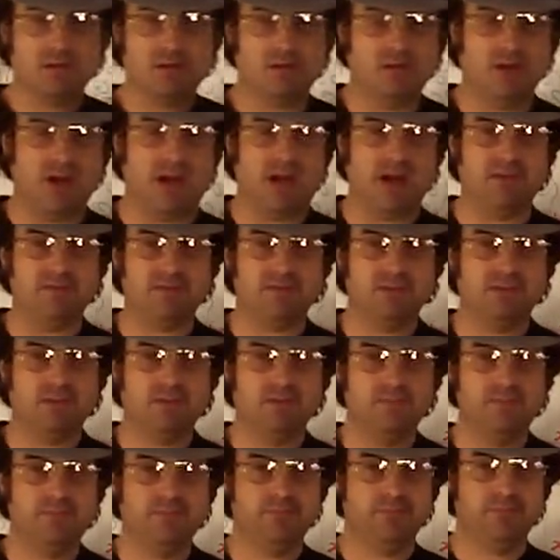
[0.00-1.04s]
craft.
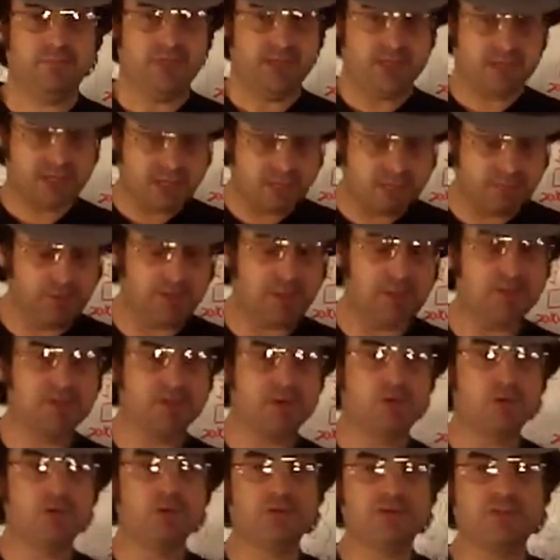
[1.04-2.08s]
A couple
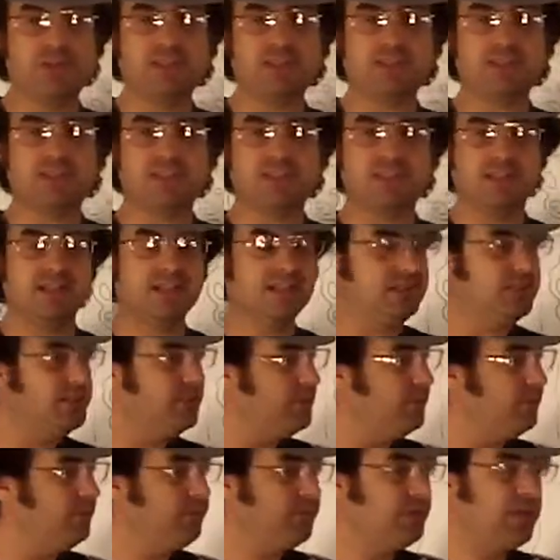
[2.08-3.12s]
other cool things it's going to
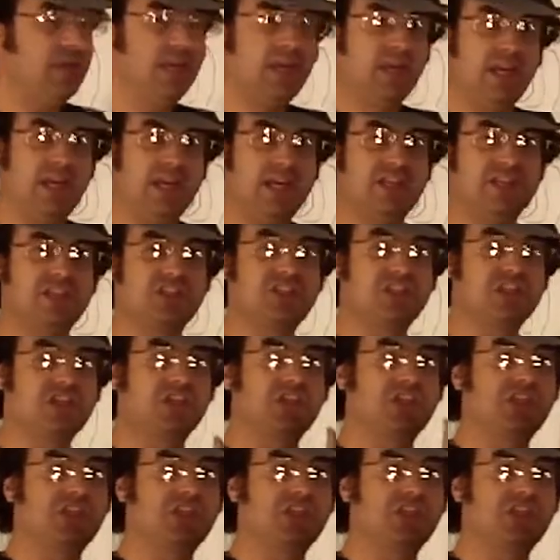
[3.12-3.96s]
do. It's going to